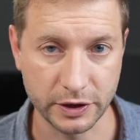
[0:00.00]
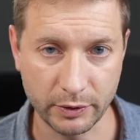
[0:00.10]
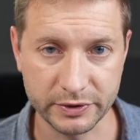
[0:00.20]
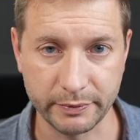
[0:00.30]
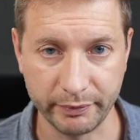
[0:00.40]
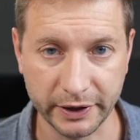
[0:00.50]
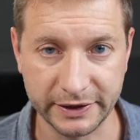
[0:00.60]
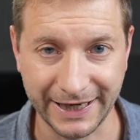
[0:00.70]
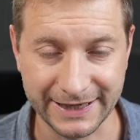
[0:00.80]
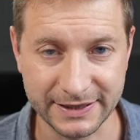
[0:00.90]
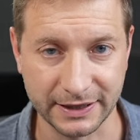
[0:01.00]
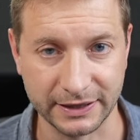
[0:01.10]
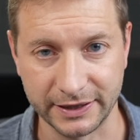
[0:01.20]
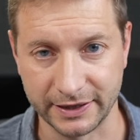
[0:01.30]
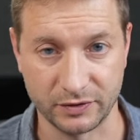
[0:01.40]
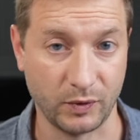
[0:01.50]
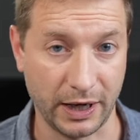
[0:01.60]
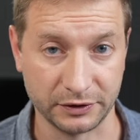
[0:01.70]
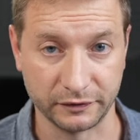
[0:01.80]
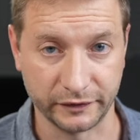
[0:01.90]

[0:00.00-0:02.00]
So that one's a big test and it takes a while to